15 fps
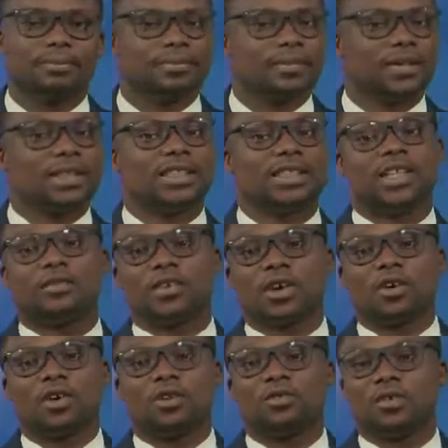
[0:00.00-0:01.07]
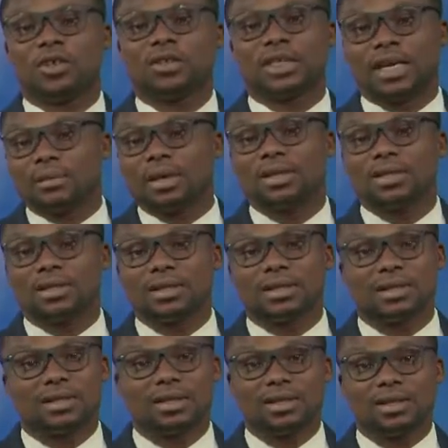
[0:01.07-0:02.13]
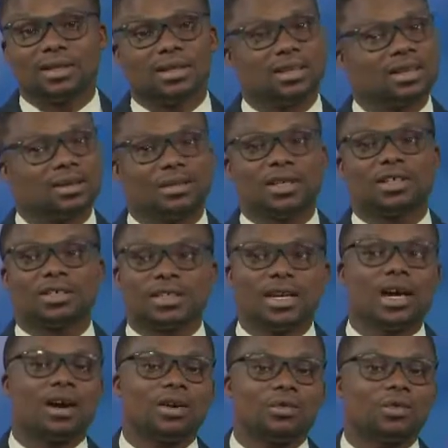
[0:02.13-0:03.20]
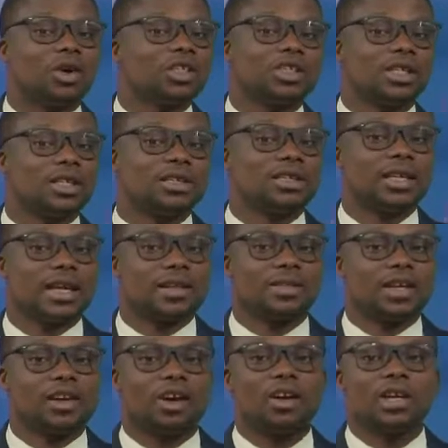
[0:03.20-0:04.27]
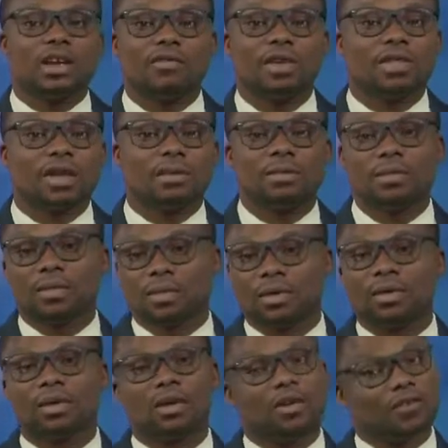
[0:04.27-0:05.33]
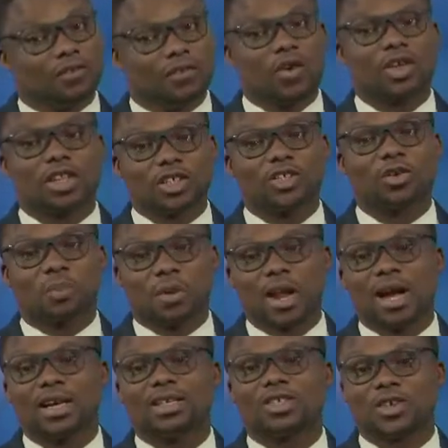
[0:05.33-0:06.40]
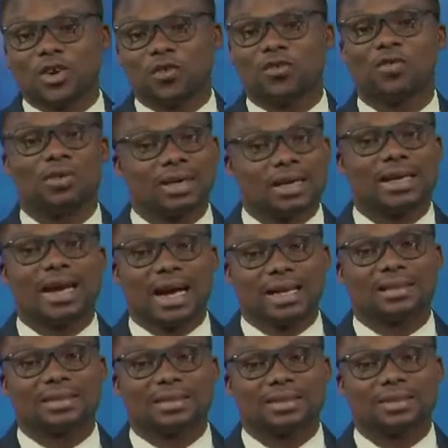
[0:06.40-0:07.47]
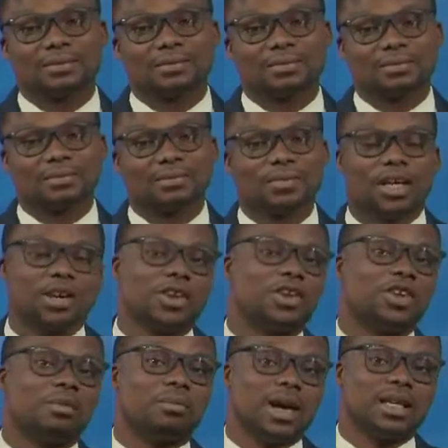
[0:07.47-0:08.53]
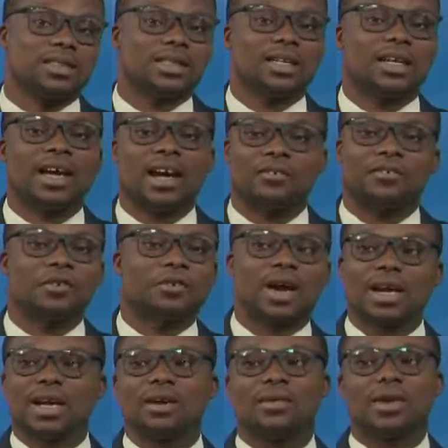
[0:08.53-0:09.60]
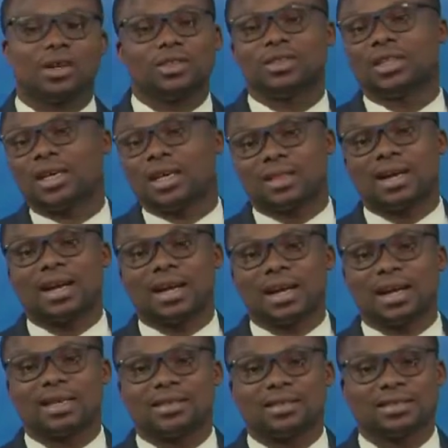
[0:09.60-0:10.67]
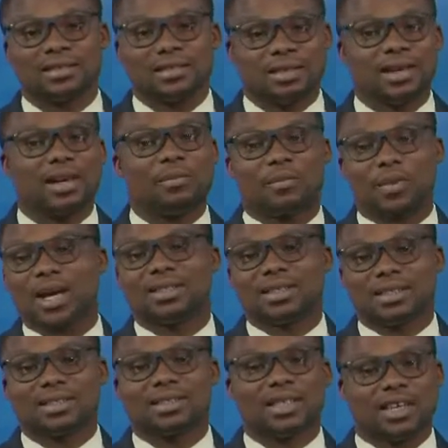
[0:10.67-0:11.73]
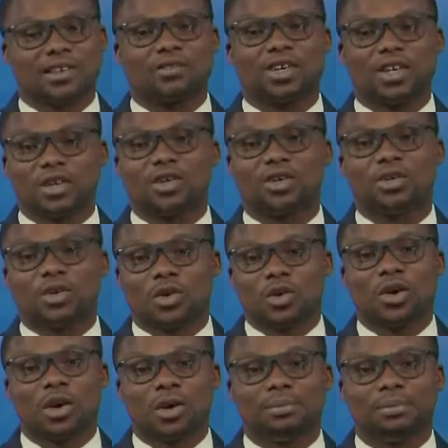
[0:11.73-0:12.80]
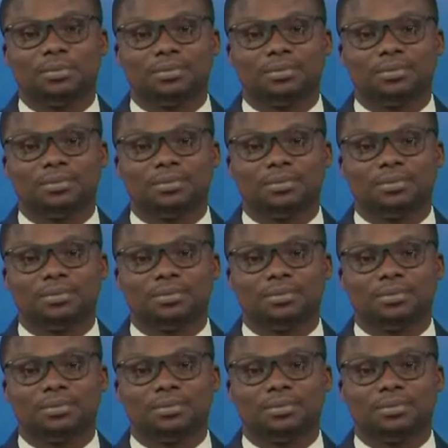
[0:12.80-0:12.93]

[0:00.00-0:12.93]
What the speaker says: It's difficult for Germans because now Russia has said they're not giving them further supplies of gas. And you could imagine they have to rally around to get that gas, and prices are definitely going to go up.